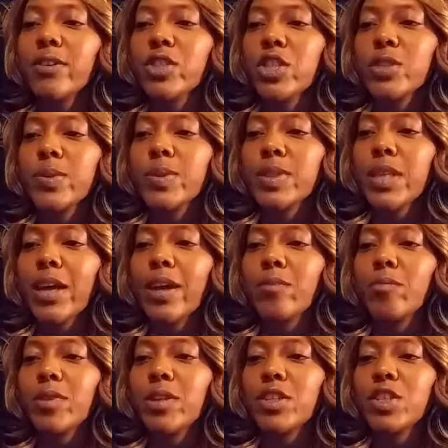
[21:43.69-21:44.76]
She was like,
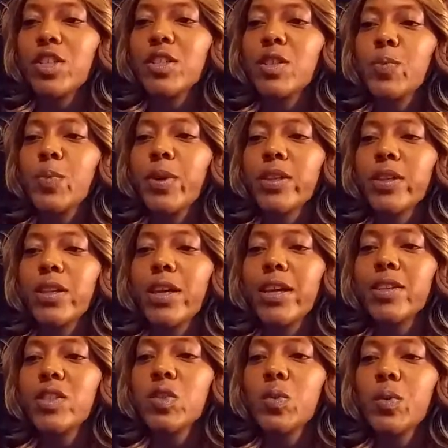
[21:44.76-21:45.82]
because she spent the
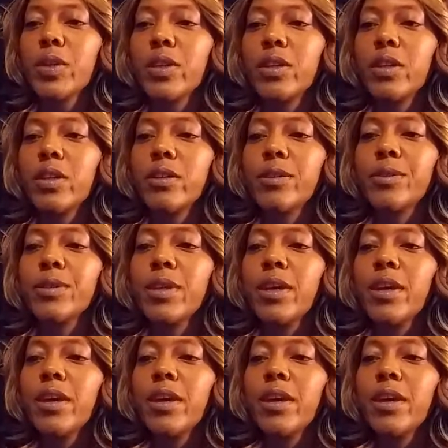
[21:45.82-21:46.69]
last 20 years